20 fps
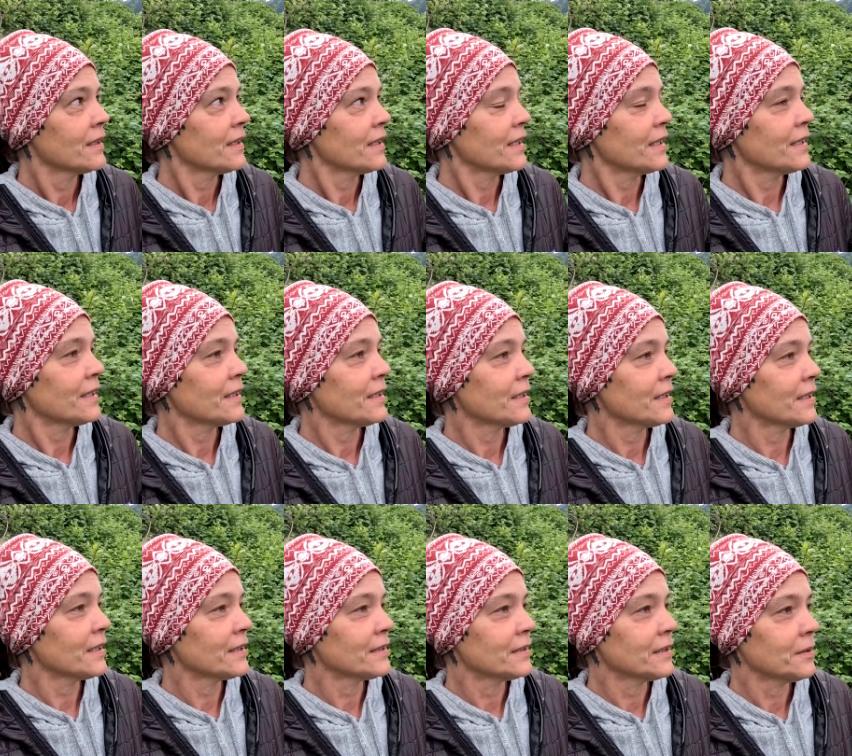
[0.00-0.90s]
And
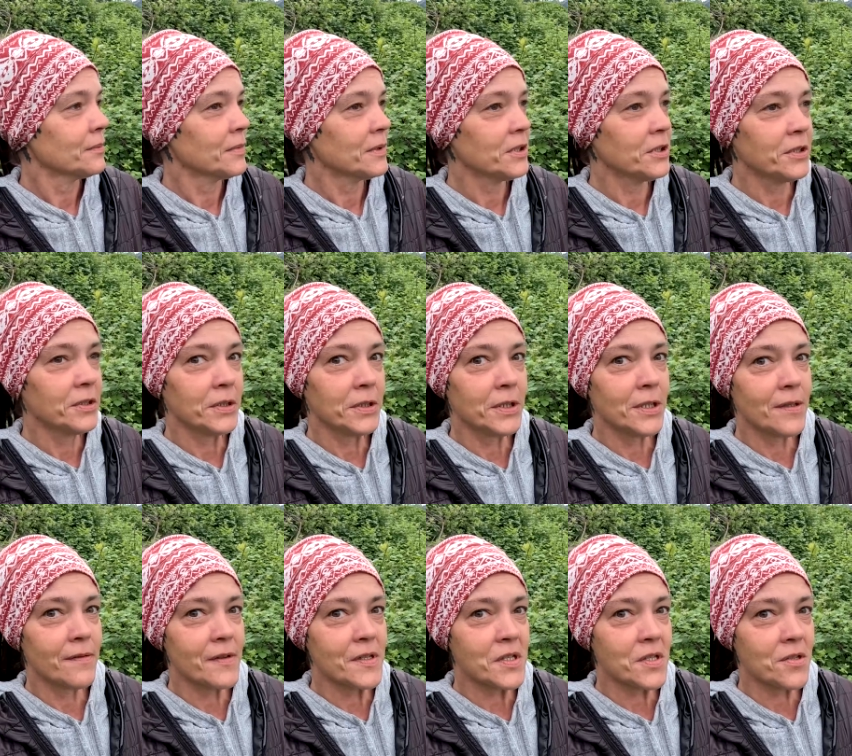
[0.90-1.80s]
I'm a little
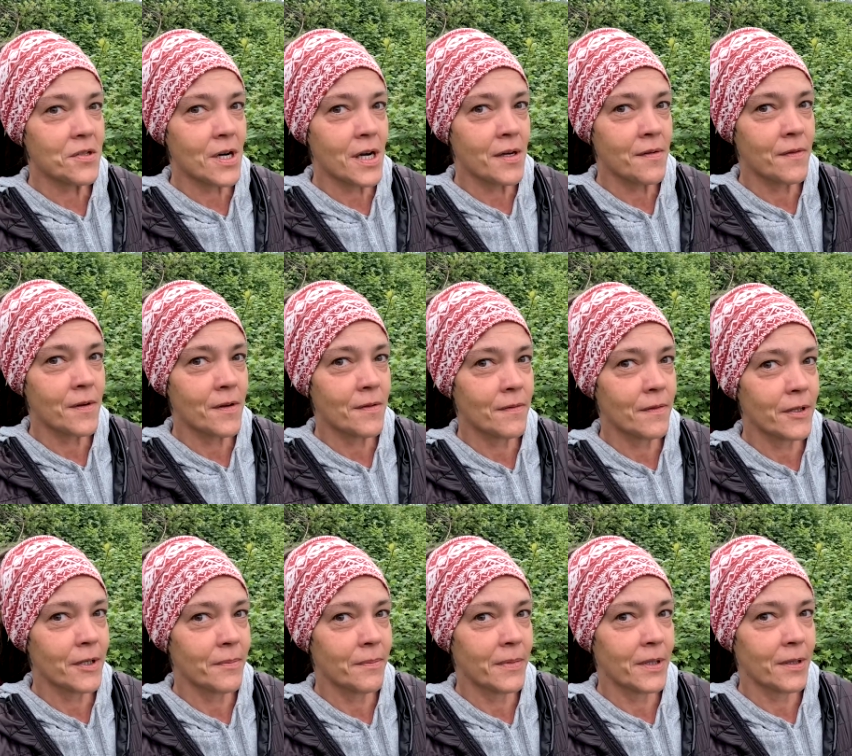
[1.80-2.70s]
nervous to drive
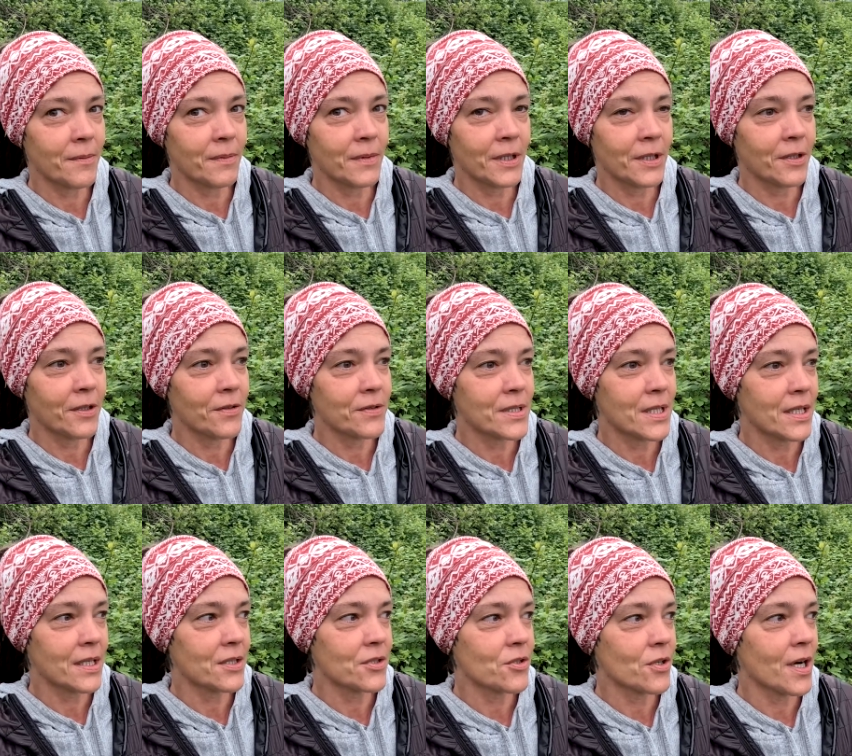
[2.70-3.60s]
over it, but I'm gonna go
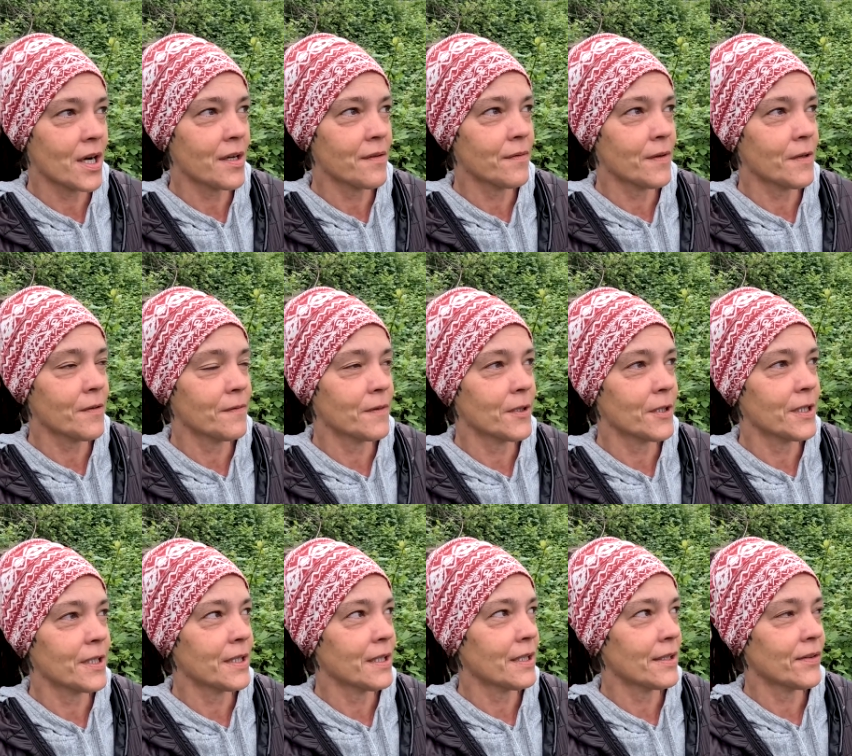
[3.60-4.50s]
take a drive over
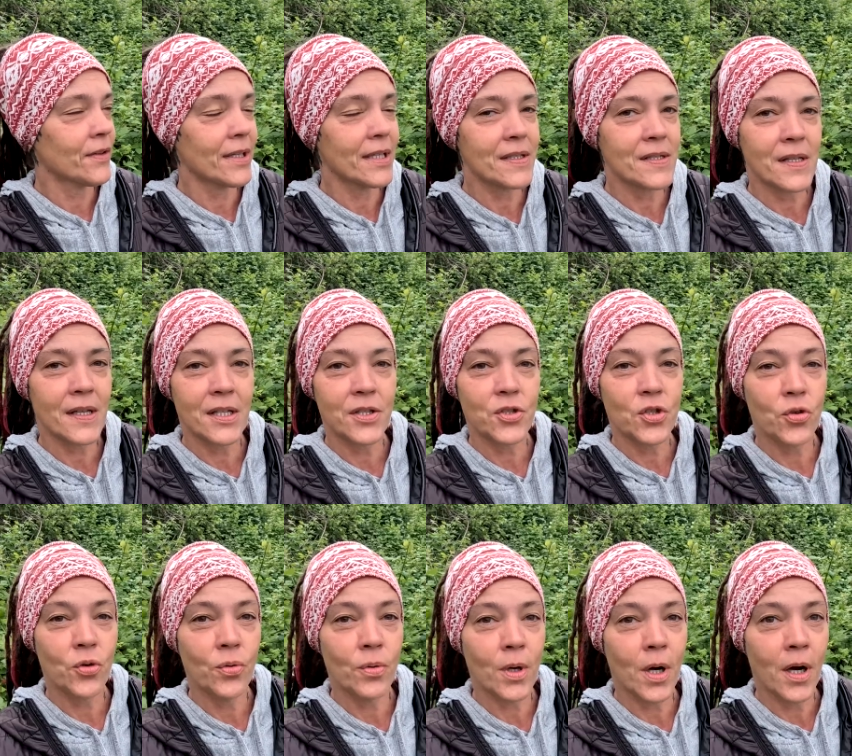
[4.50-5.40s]
it. I think it's like
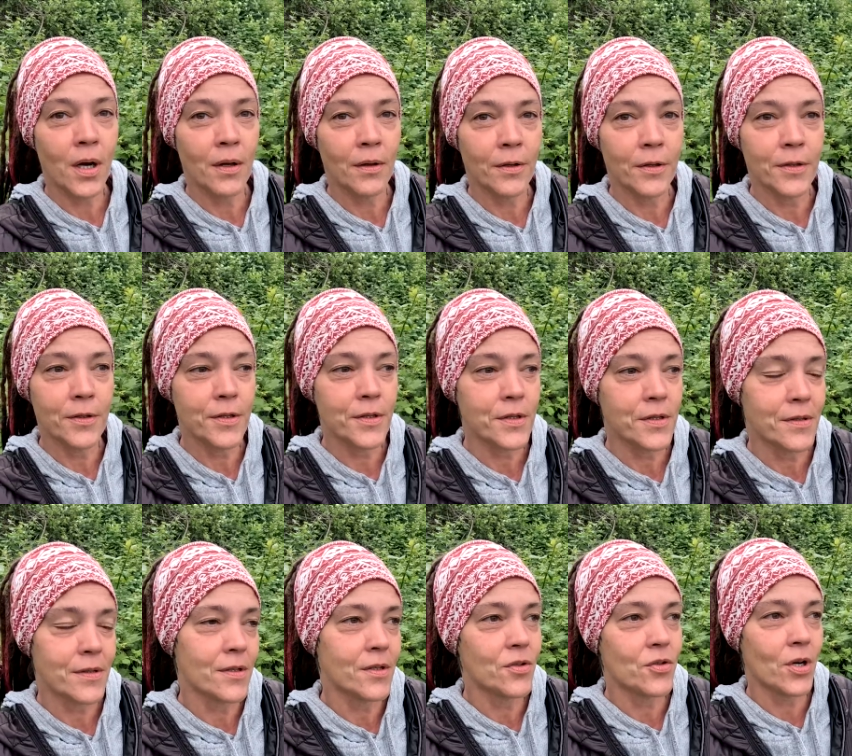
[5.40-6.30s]

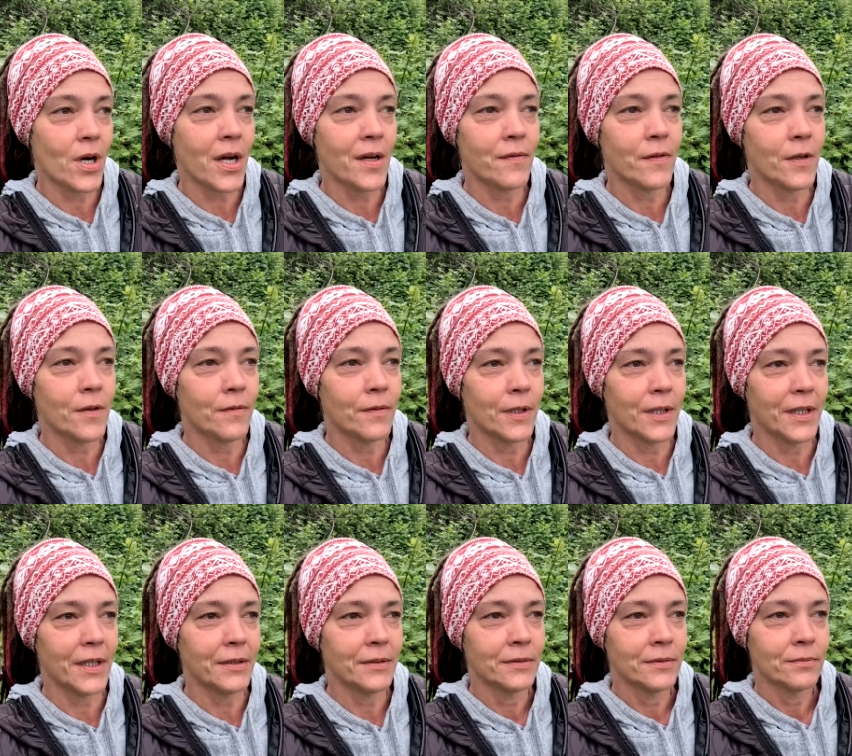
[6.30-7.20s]
$2 to drive over
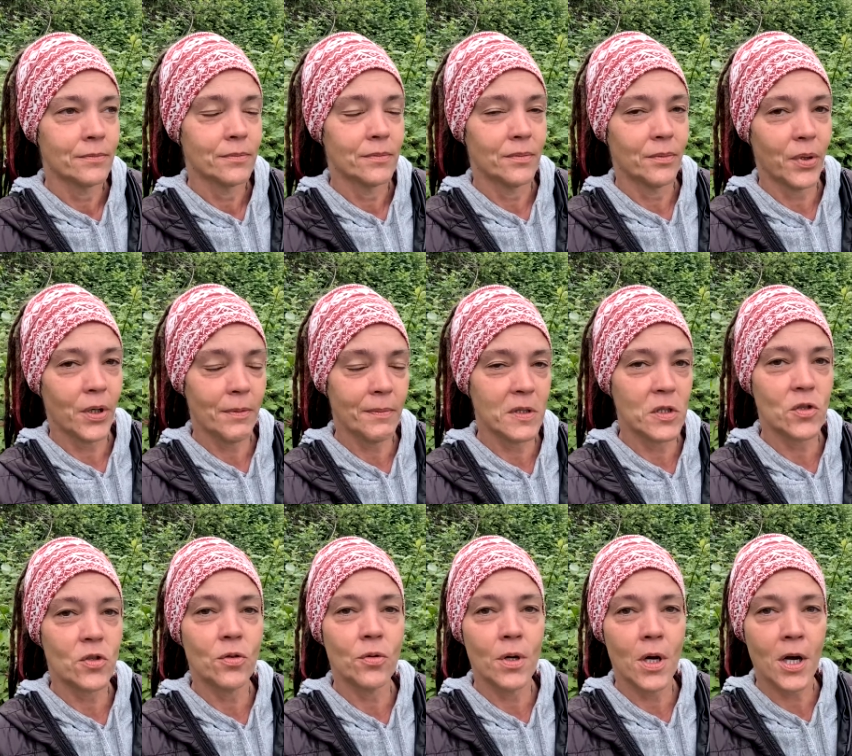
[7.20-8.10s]
it, and probably
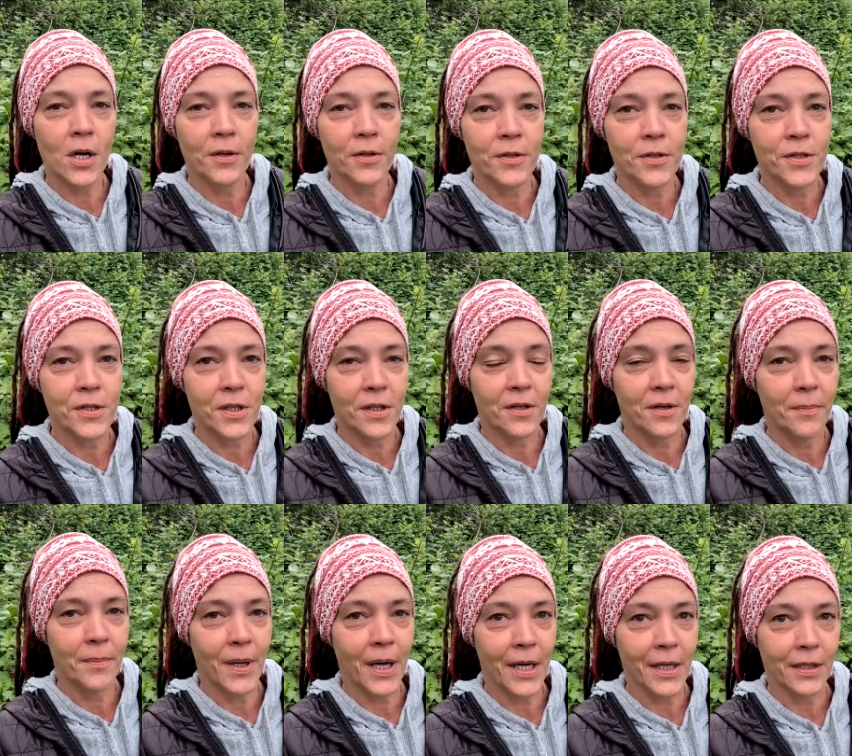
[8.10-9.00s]
$2 to
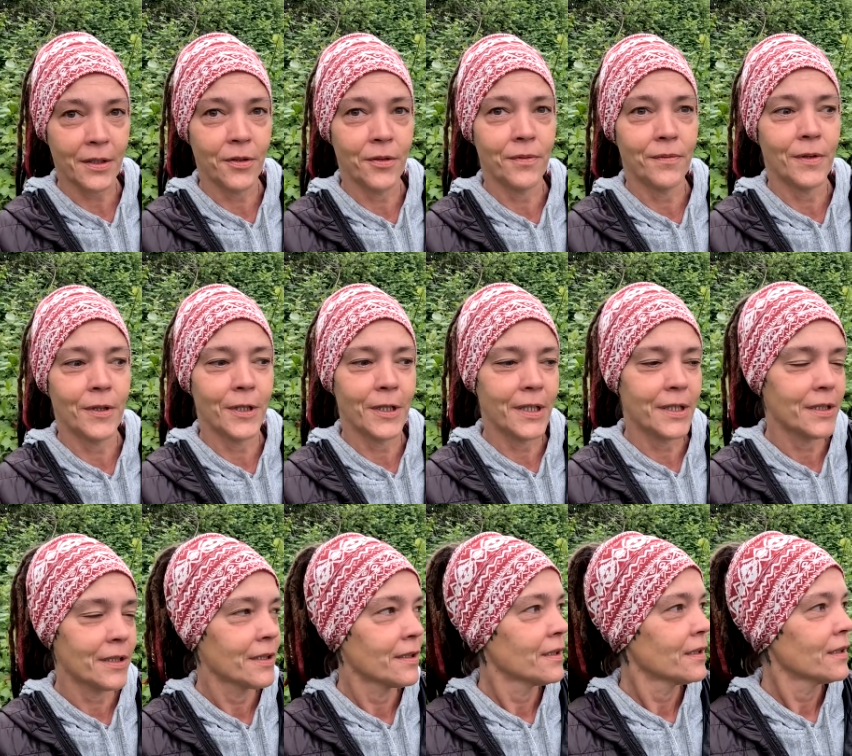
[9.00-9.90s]
come back over it.